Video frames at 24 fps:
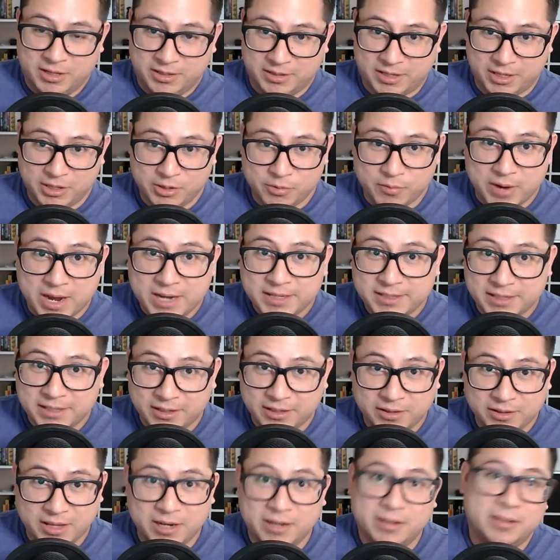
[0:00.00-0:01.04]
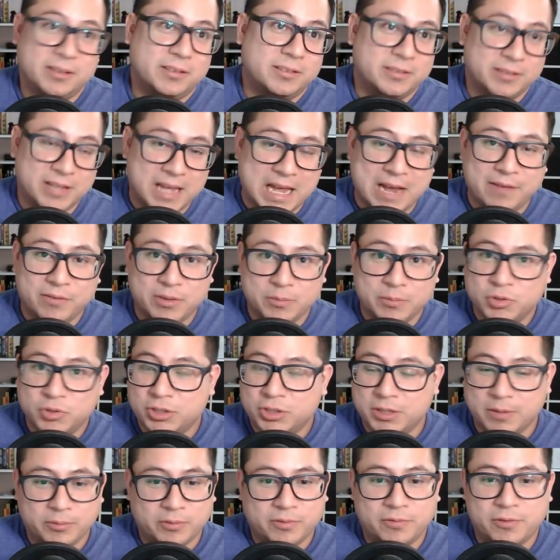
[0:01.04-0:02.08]
the U.S. and then have them
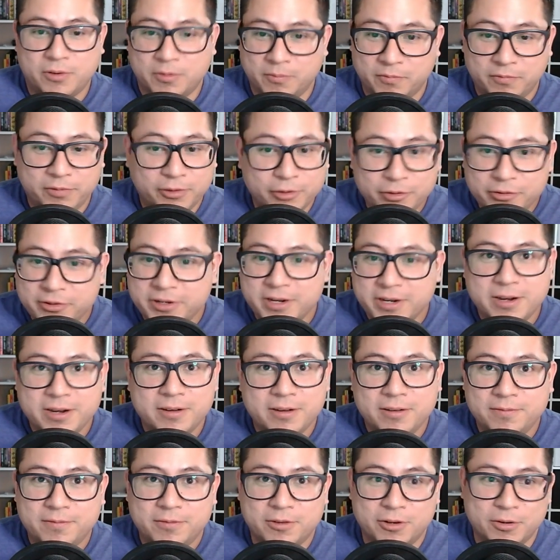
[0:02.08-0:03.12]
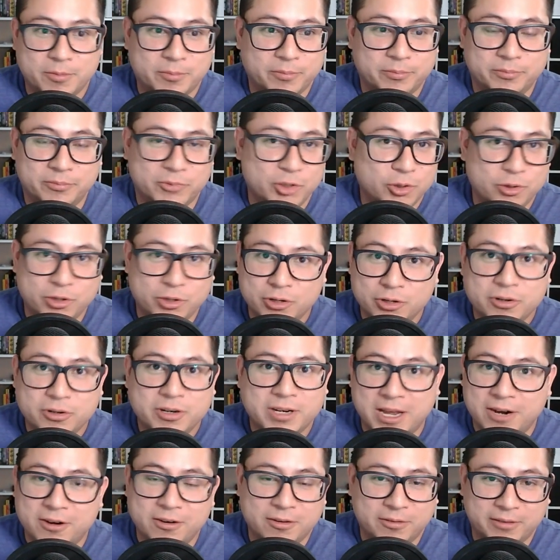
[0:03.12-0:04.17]
shipped from Florida, from New York,
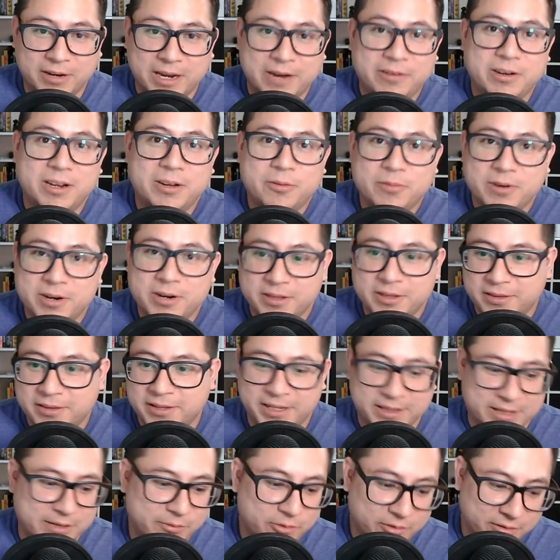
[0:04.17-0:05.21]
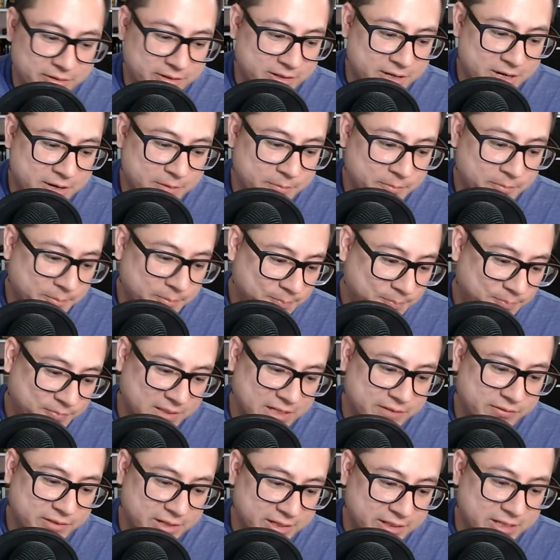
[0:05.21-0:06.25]
I don't know, anywhere. Like, they would come
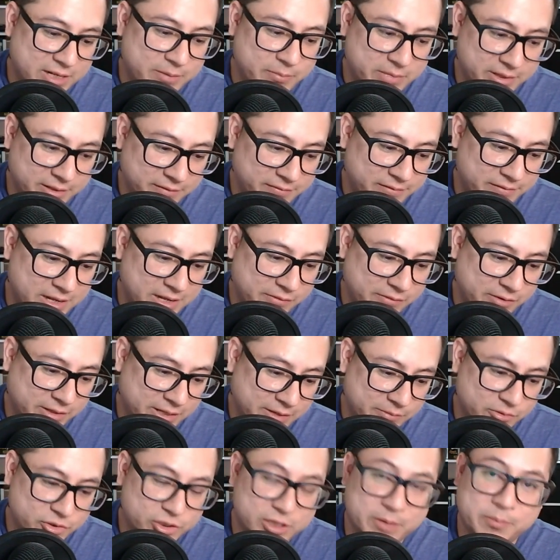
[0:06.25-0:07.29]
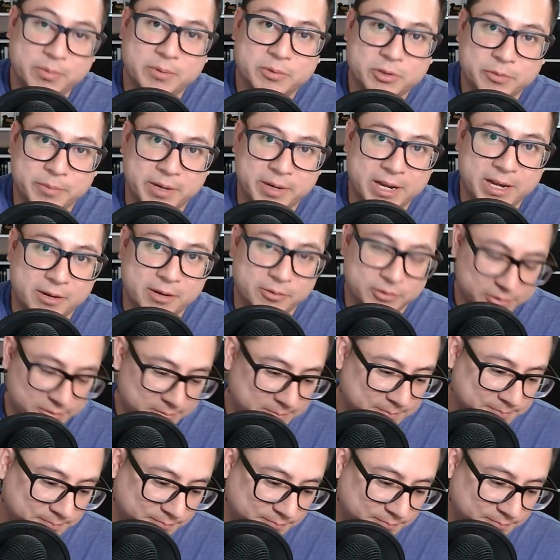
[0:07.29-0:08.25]
if they did me the favor, they would ship into my house.